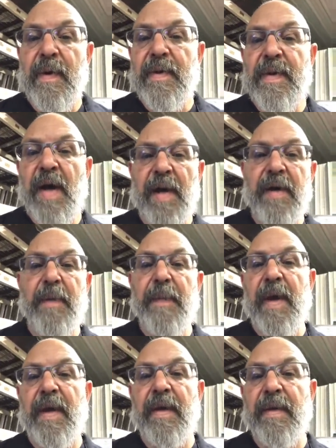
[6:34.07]

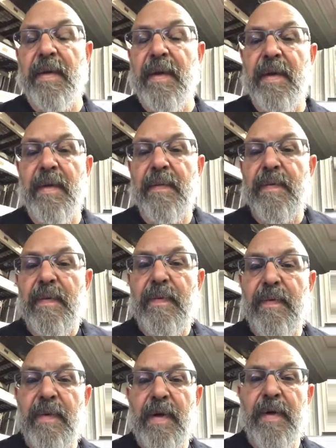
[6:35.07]
documenting the
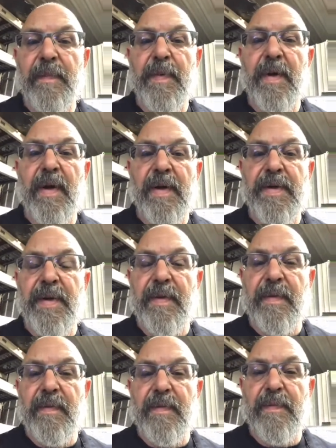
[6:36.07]

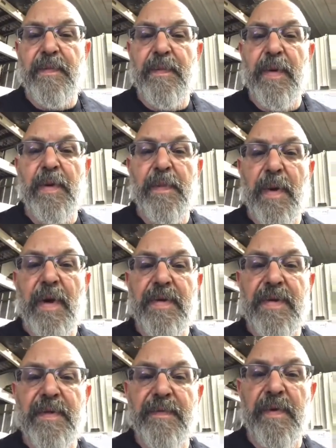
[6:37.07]
production
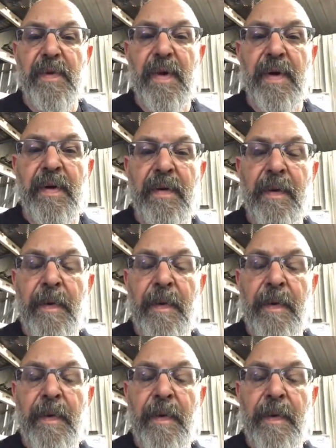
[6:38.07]
blueprints, if you will.